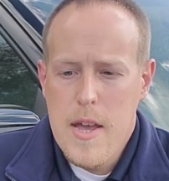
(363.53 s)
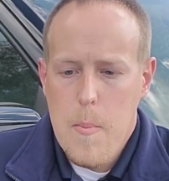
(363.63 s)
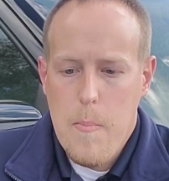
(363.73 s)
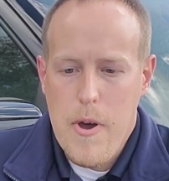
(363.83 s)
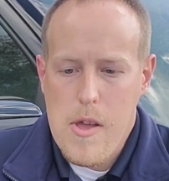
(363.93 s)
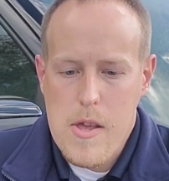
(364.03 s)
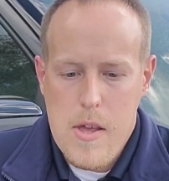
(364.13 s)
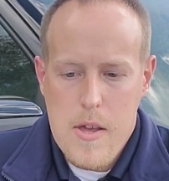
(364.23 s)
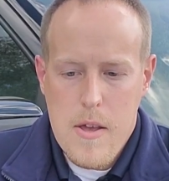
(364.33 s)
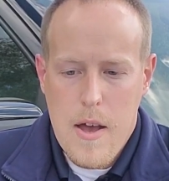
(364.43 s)
but
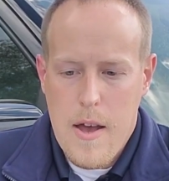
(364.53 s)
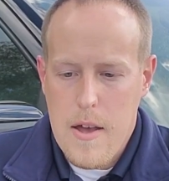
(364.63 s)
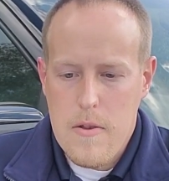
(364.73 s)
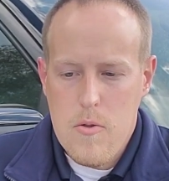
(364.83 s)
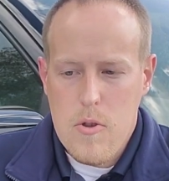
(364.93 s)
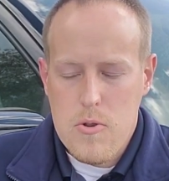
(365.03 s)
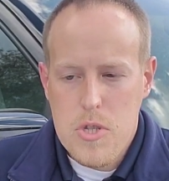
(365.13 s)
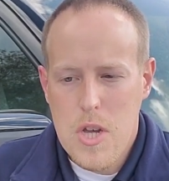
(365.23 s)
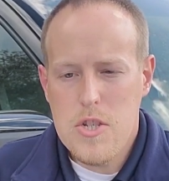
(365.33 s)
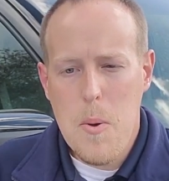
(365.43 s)
there's
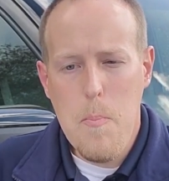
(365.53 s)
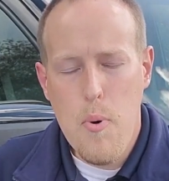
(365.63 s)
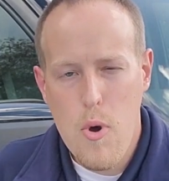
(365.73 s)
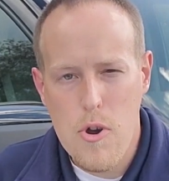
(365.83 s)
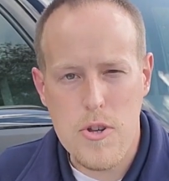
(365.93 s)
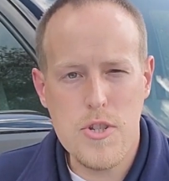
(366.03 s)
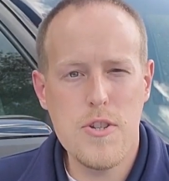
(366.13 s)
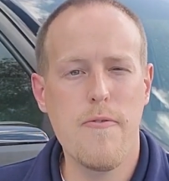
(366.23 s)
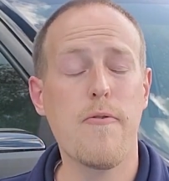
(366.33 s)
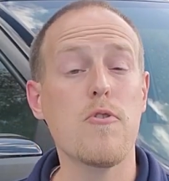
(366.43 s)
such a push
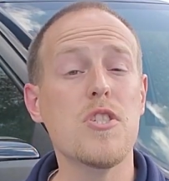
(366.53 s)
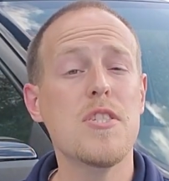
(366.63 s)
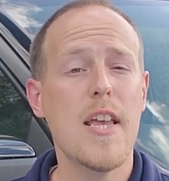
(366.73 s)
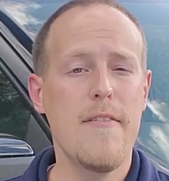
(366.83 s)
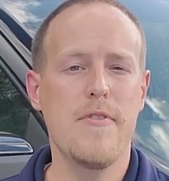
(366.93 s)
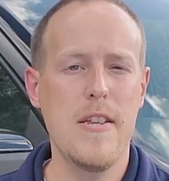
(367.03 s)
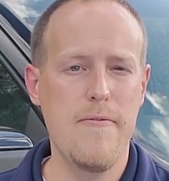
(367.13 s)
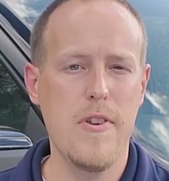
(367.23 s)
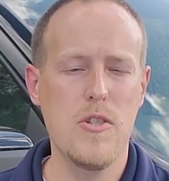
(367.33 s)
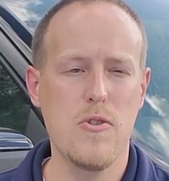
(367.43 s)
for safety
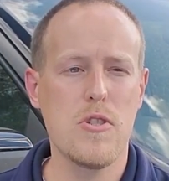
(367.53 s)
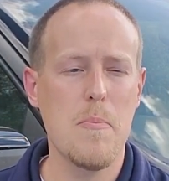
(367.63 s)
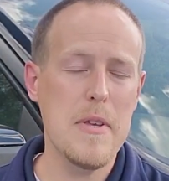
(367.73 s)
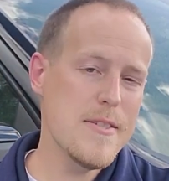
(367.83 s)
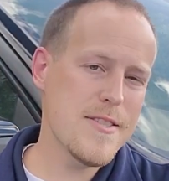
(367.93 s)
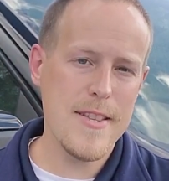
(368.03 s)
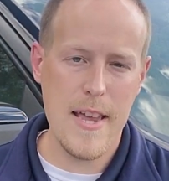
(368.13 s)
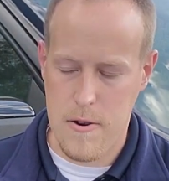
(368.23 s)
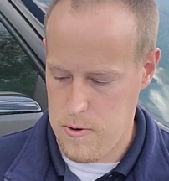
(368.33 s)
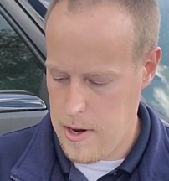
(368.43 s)
features to be
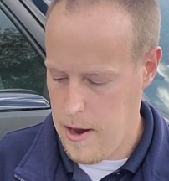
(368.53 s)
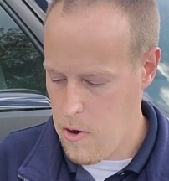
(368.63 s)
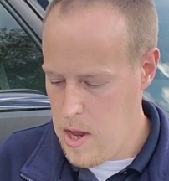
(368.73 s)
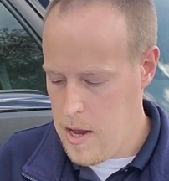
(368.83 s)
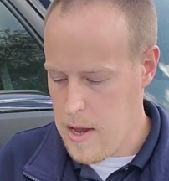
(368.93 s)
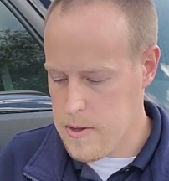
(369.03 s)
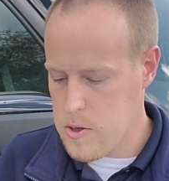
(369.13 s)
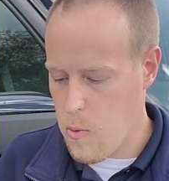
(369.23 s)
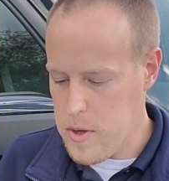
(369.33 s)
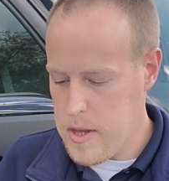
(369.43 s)
standard now. And
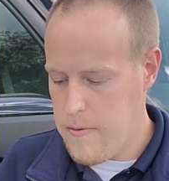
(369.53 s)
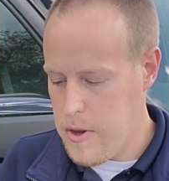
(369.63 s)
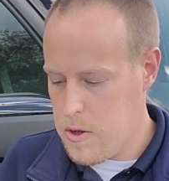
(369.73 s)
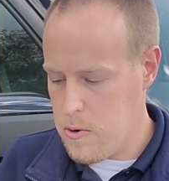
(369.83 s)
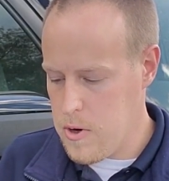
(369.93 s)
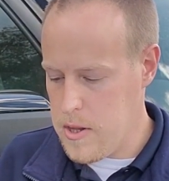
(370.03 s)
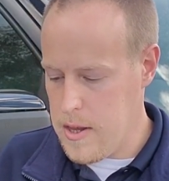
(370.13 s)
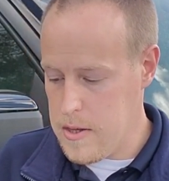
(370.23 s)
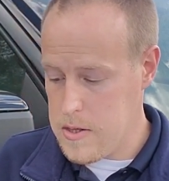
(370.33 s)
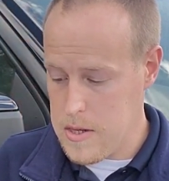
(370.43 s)
so what they've included
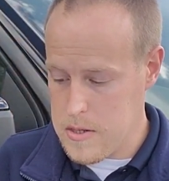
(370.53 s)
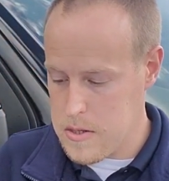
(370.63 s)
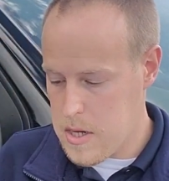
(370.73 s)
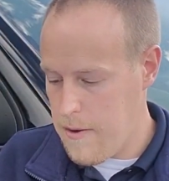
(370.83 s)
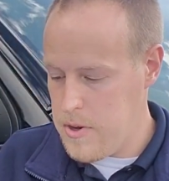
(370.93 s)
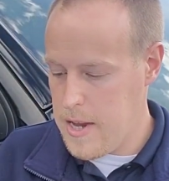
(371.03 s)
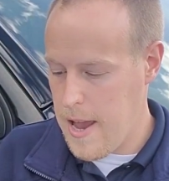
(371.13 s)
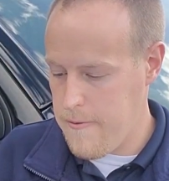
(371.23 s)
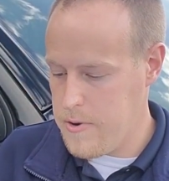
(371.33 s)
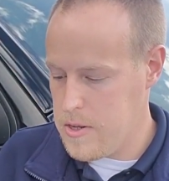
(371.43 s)
this is Safety
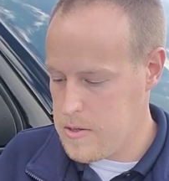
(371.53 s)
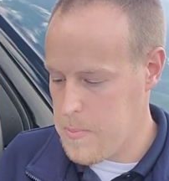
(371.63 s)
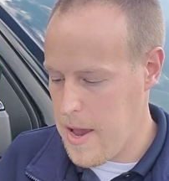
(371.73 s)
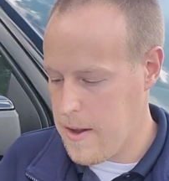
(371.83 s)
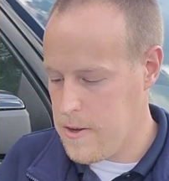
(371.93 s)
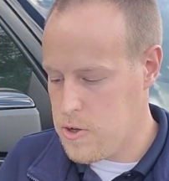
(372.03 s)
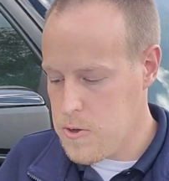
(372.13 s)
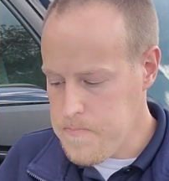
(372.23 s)
Confidence Package.